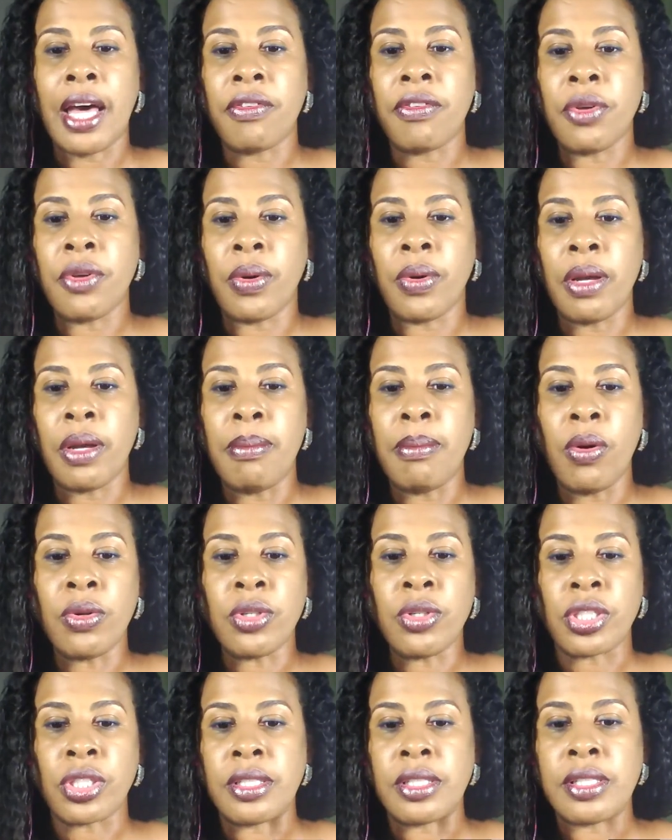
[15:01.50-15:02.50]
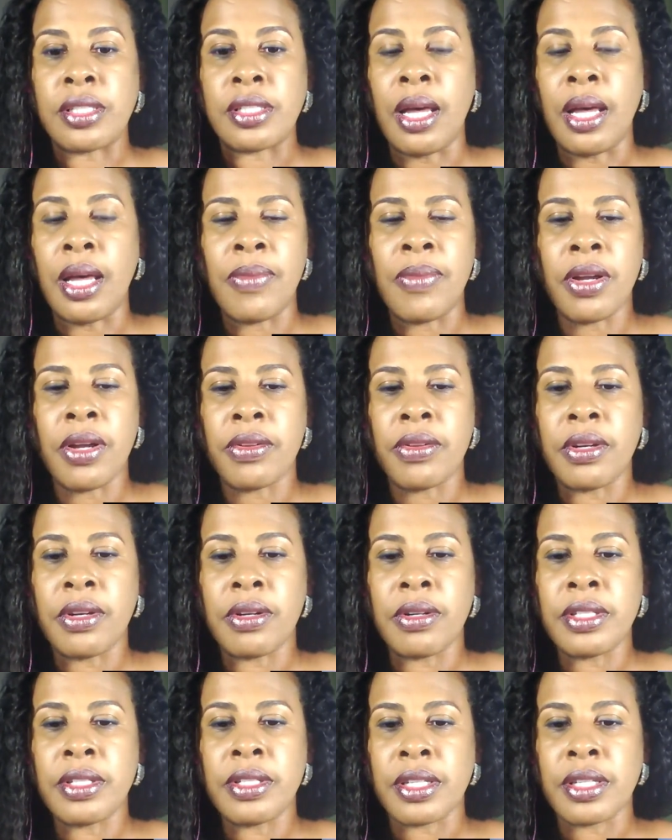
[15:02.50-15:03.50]
emotions. There is
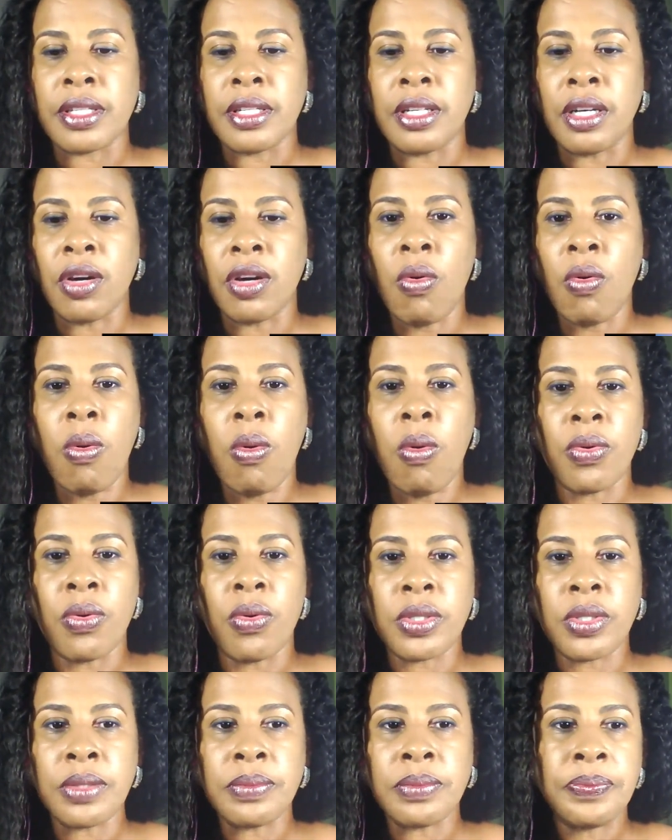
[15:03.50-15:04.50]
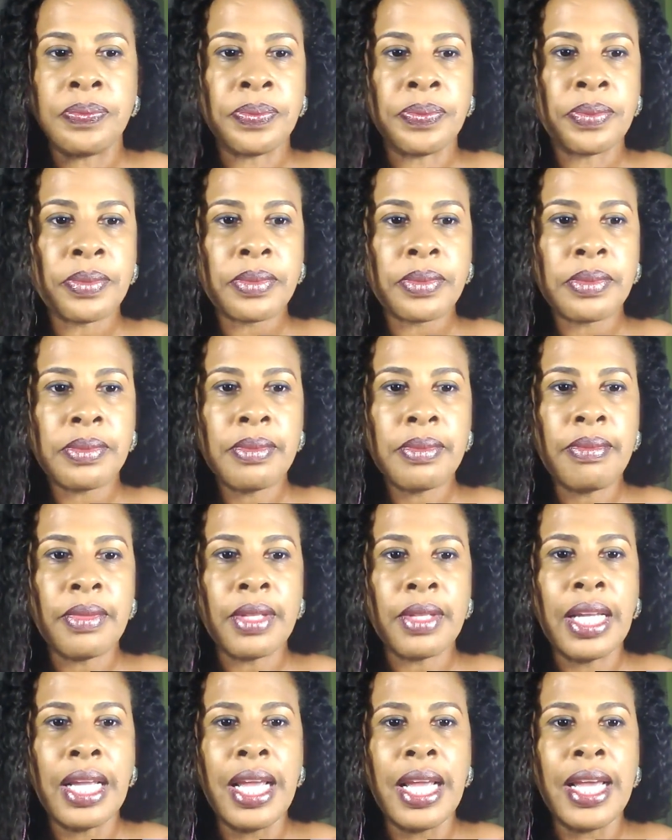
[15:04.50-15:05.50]
a quote,
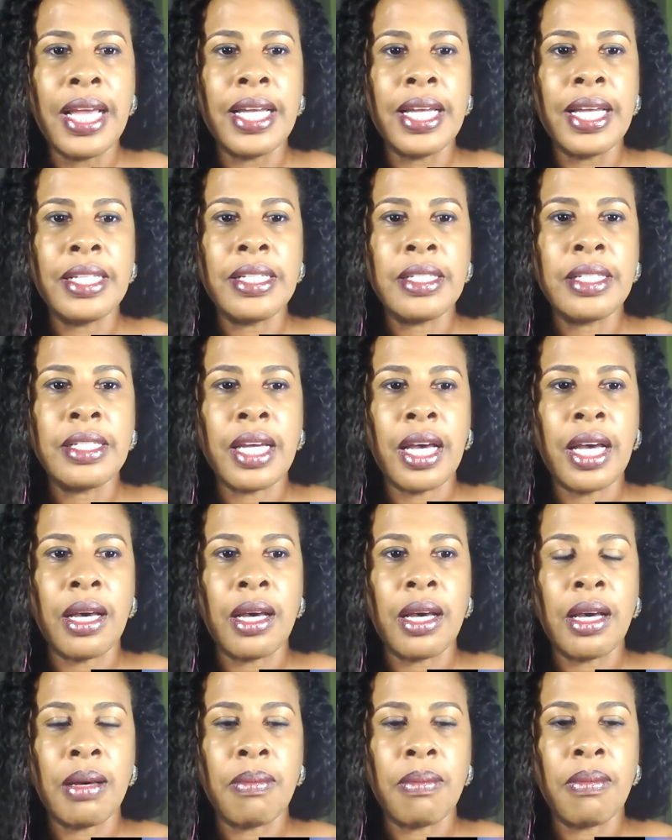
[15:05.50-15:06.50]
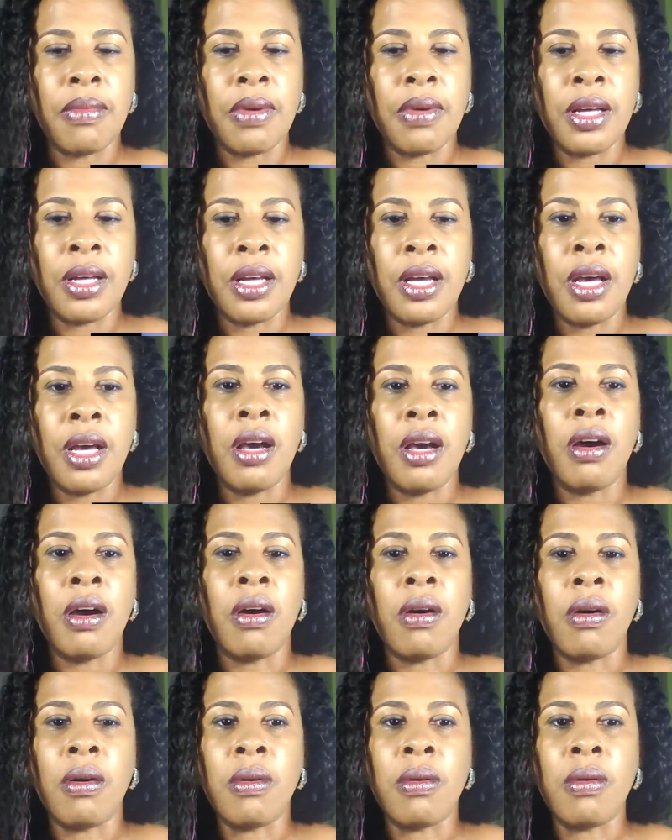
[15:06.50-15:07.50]
and
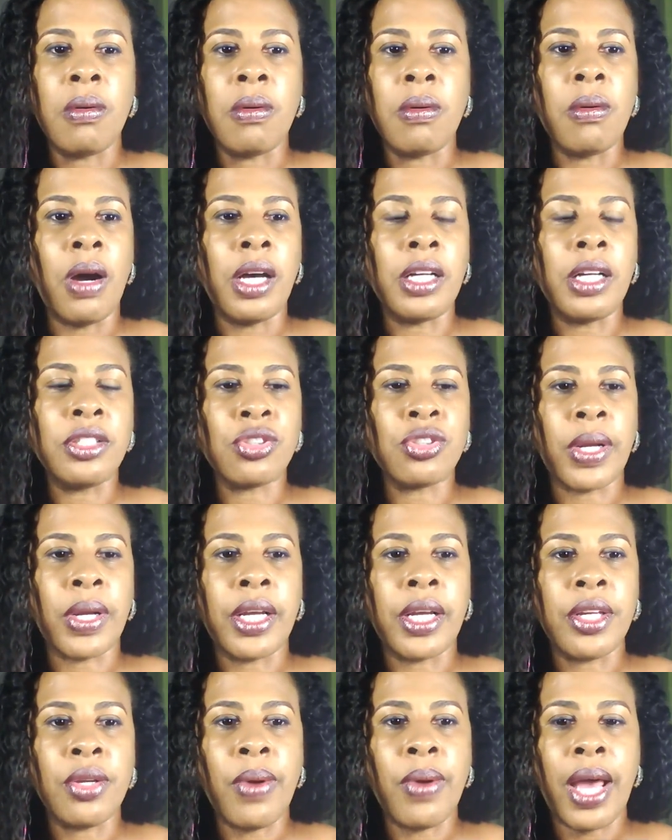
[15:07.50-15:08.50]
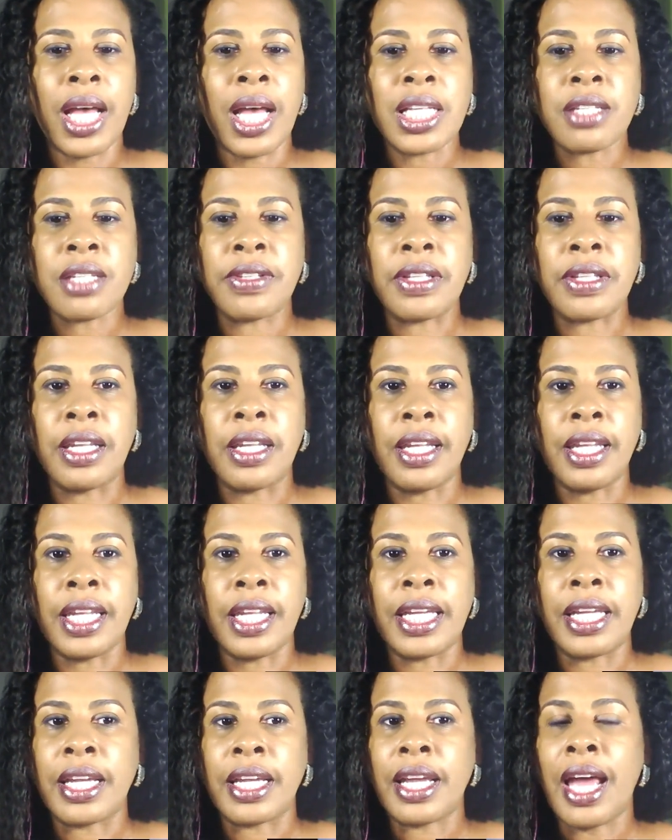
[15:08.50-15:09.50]
oh, Andrea, you asked for the
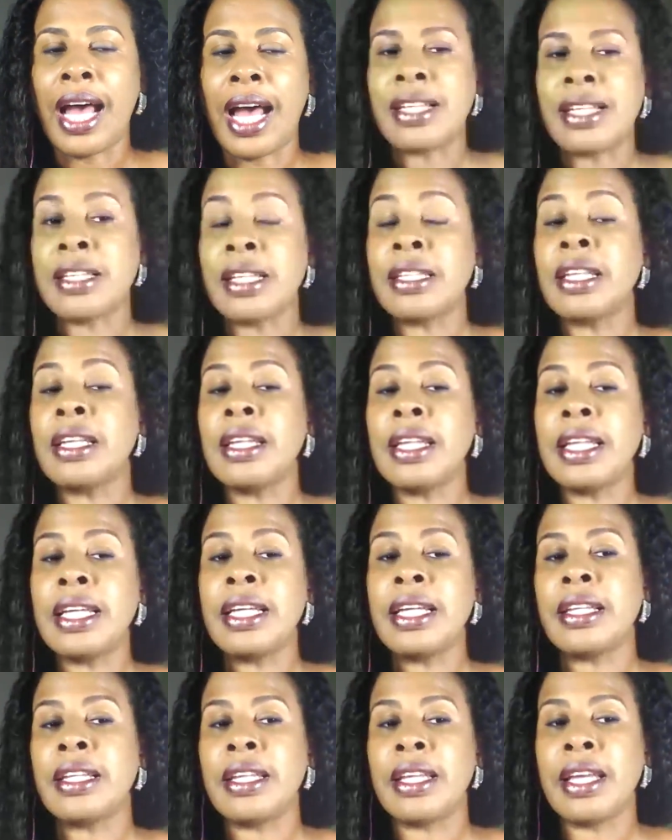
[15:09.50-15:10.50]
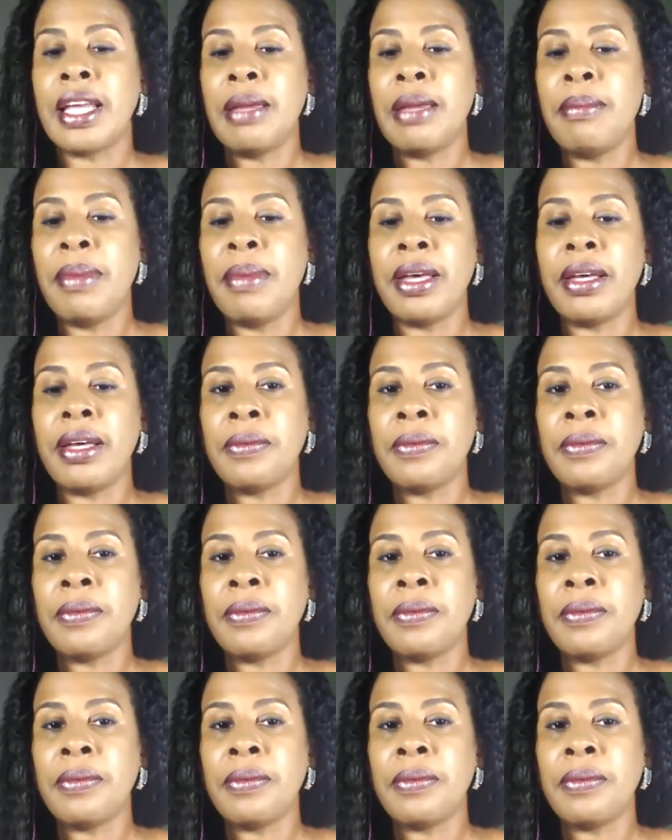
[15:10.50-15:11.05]
link. I sent the link in the email,